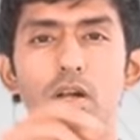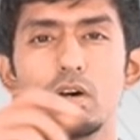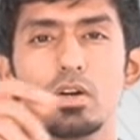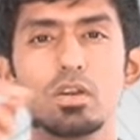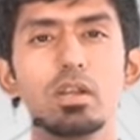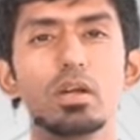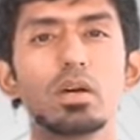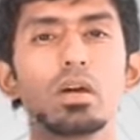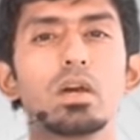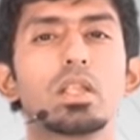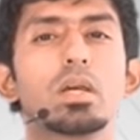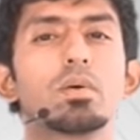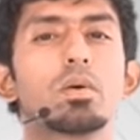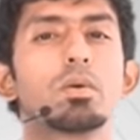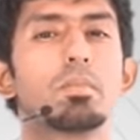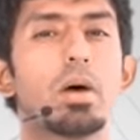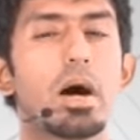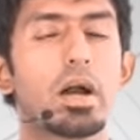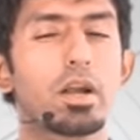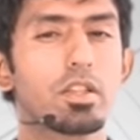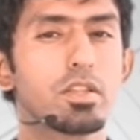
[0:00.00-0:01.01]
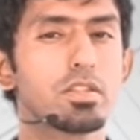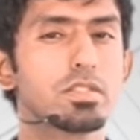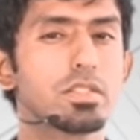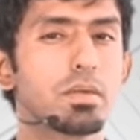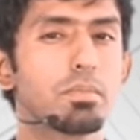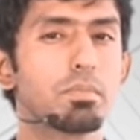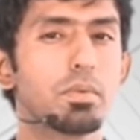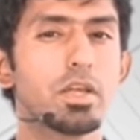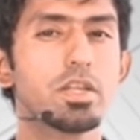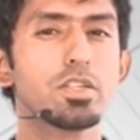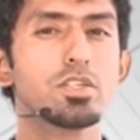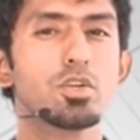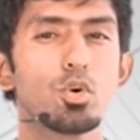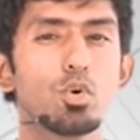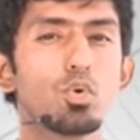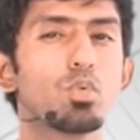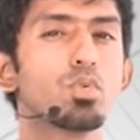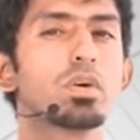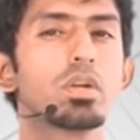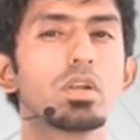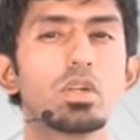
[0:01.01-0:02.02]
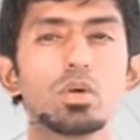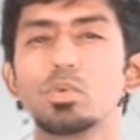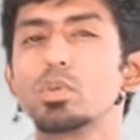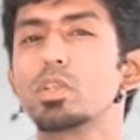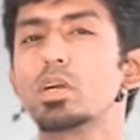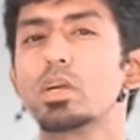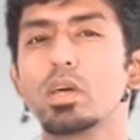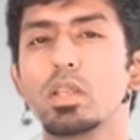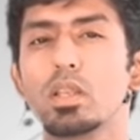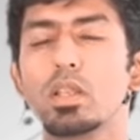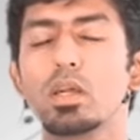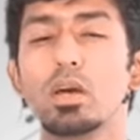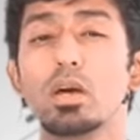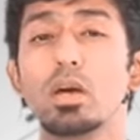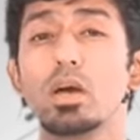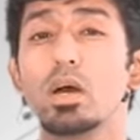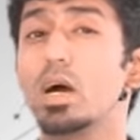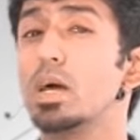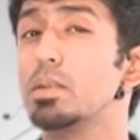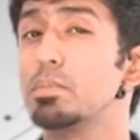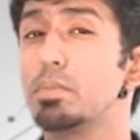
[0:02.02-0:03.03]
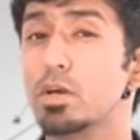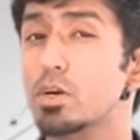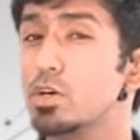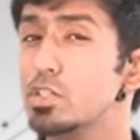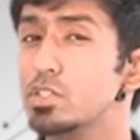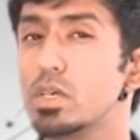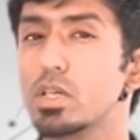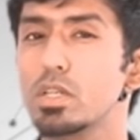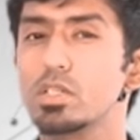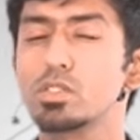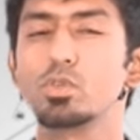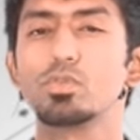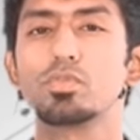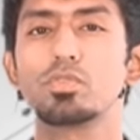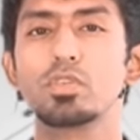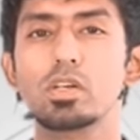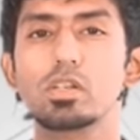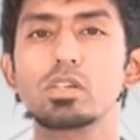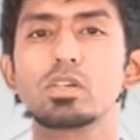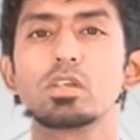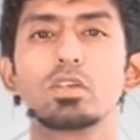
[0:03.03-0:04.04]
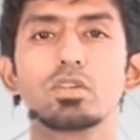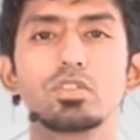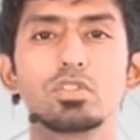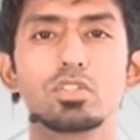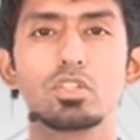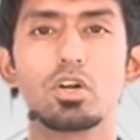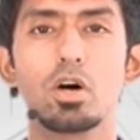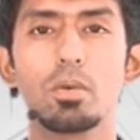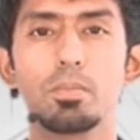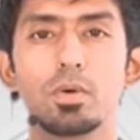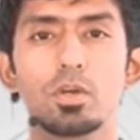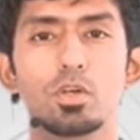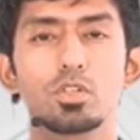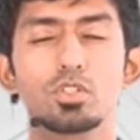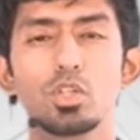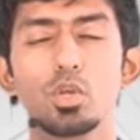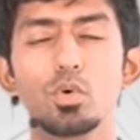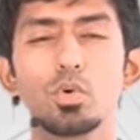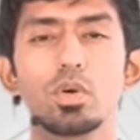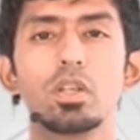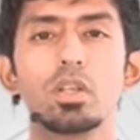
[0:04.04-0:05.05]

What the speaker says: around and coming back to the same place over and over again. And because there is no friction to stop it or slow